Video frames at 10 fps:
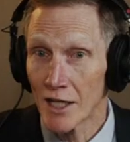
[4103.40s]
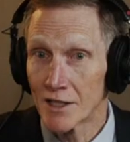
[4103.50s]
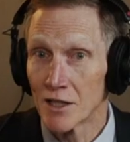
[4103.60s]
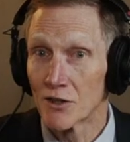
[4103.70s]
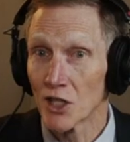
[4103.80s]

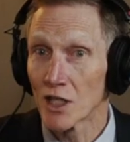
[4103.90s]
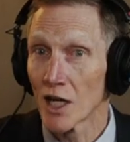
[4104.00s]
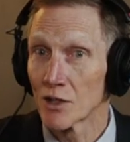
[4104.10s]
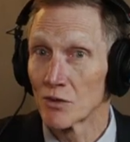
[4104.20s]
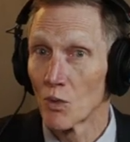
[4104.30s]
didn't think
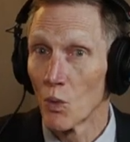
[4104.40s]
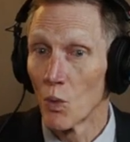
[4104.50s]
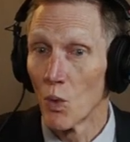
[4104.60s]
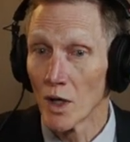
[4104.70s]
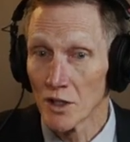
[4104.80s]
I'd
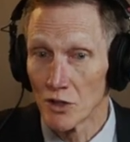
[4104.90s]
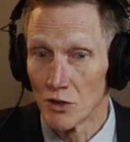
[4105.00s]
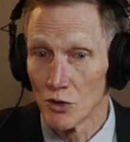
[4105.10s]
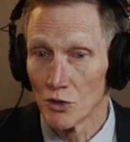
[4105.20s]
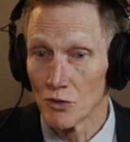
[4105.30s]
wanted to
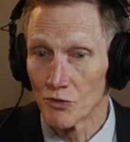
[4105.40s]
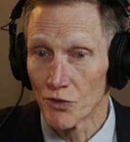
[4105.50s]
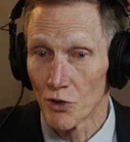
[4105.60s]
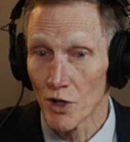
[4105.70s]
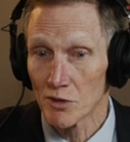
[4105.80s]
do for
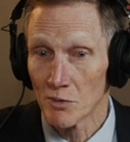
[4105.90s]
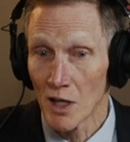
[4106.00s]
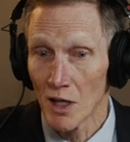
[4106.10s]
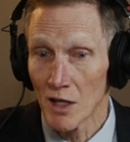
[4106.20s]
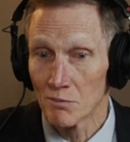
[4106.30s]
the rest of my
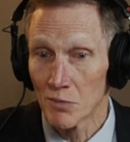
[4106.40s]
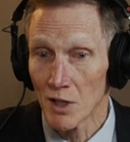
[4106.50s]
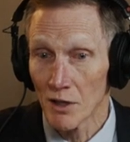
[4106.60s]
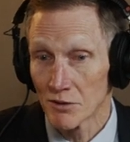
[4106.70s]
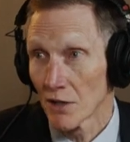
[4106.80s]
life, but
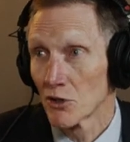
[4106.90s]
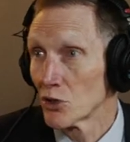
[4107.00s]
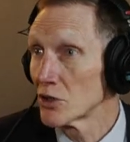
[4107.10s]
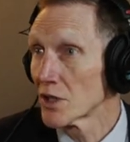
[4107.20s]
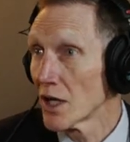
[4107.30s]
I was having a
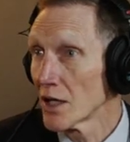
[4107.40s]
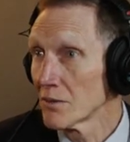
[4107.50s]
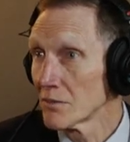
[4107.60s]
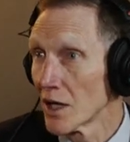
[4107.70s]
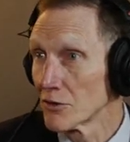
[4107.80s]
good time.
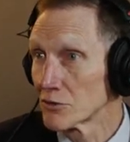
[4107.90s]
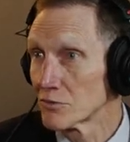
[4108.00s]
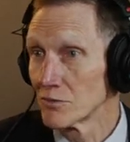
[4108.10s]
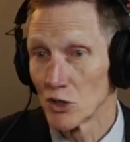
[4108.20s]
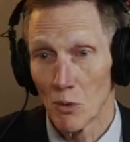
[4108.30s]
I was,
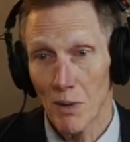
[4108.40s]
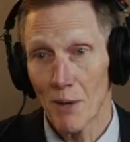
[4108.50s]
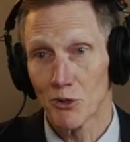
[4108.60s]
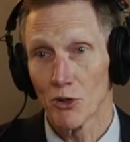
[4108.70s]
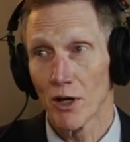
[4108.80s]
you know, a
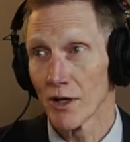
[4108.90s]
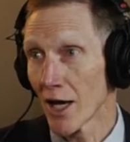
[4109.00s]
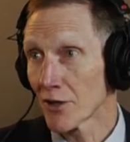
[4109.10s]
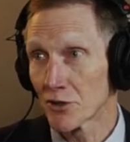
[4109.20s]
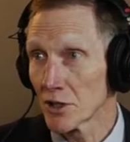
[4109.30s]
popular
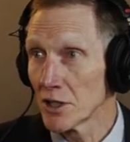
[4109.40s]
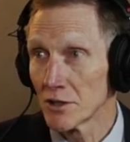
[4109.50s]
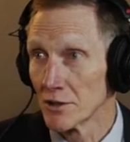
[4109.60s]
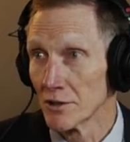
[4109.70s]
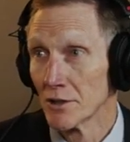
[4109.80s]
athlete,
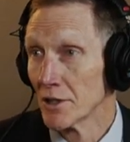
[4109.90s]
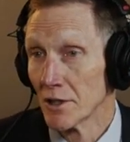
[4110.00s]
and